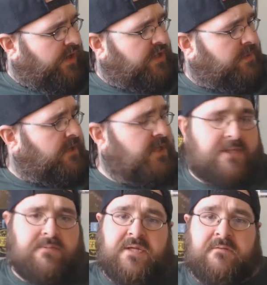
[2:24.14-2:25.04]
and it's
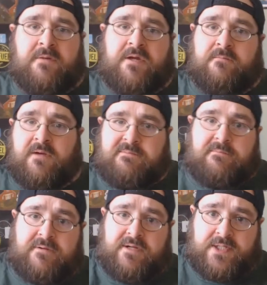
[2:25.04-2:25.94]
because I'm getting better
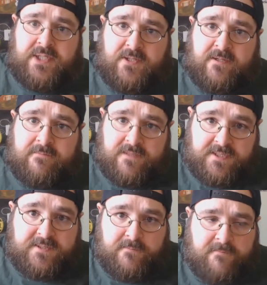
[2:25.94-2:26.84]
vapor production off
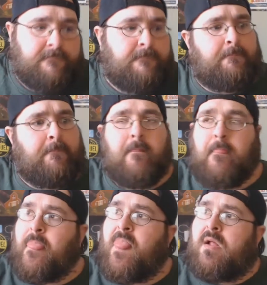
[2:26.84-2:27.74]
of this one.
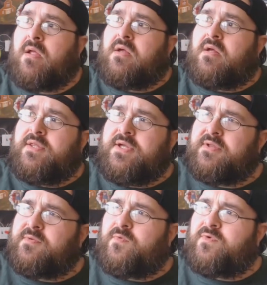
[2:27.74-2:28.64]
The
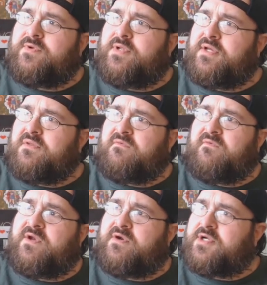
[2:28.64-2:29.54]
other one, the other
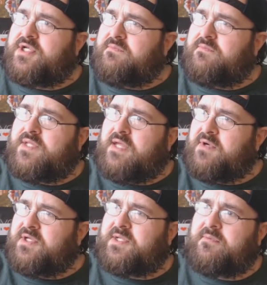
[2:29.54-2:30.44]
vendor, they
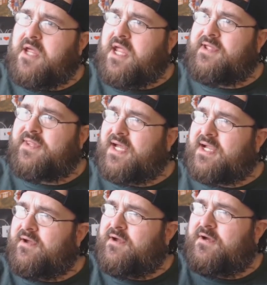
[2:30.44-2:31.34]
must have had
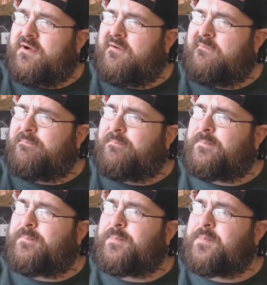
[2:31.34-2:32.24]
like a
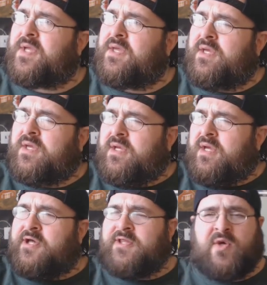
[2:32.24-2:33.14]

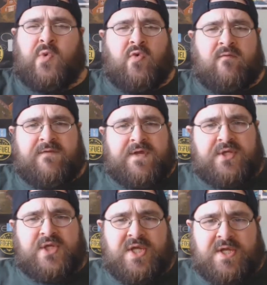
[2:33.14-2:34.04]
lower
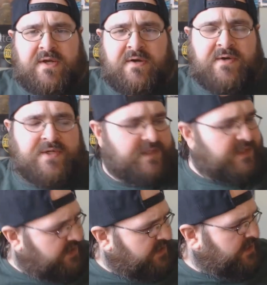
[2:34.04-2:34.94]
VG in theirs,
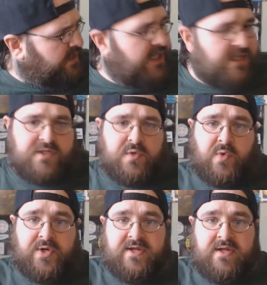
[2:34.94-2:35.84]
because this is an
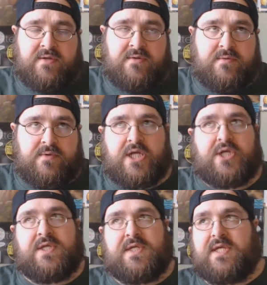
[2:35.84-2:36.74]
80-20. I
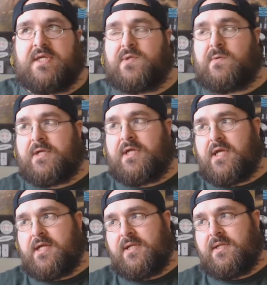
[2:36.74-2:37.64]
should say a
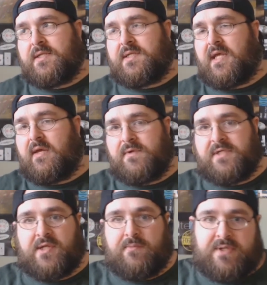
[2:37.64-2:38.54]
20-80 since I
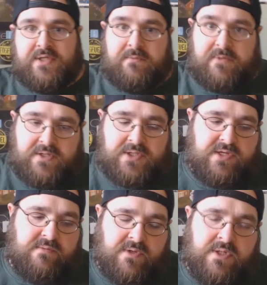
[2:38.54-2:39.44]
always say
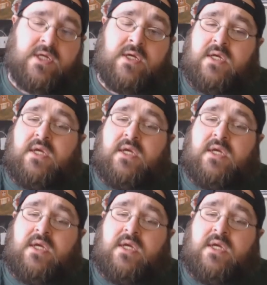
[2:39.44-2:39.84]
PG-VG, but